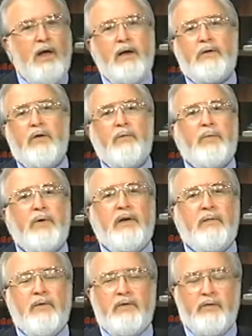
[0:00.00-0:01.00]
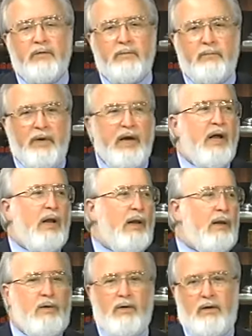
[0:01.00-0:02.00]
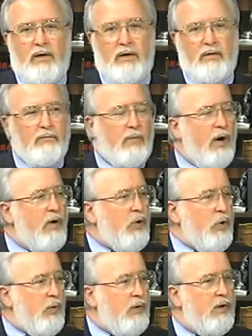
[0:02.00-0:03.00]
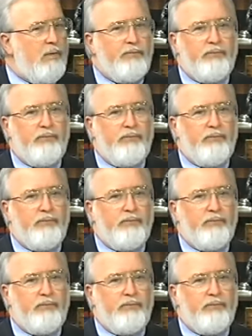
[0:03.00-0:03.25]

It could image of Bel, Marduk.